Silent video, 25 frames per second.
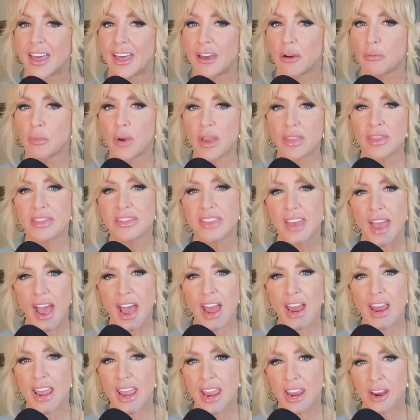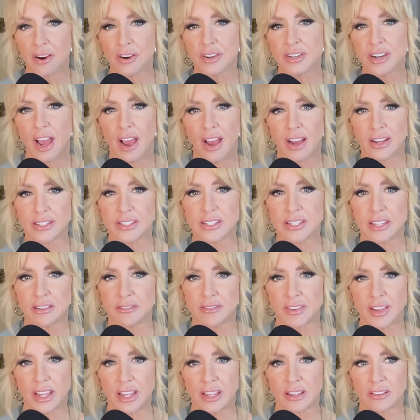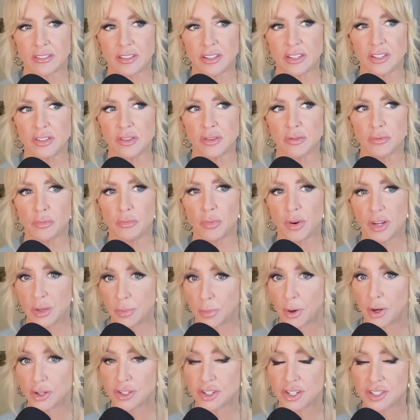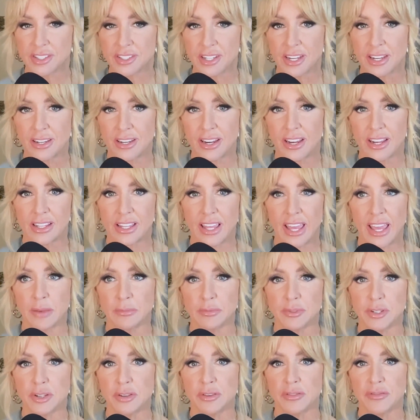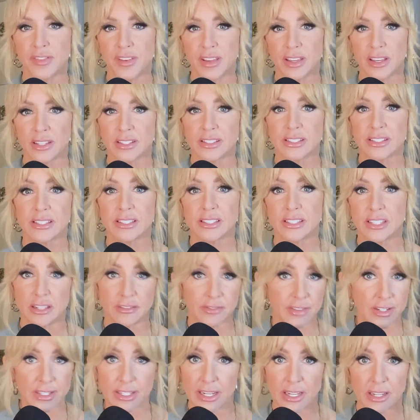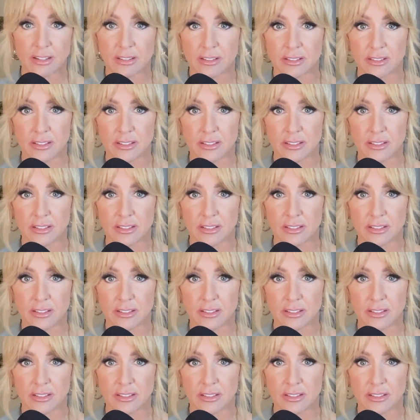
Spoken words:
When that aired on TV, when you purchased it, it came to you via DVD.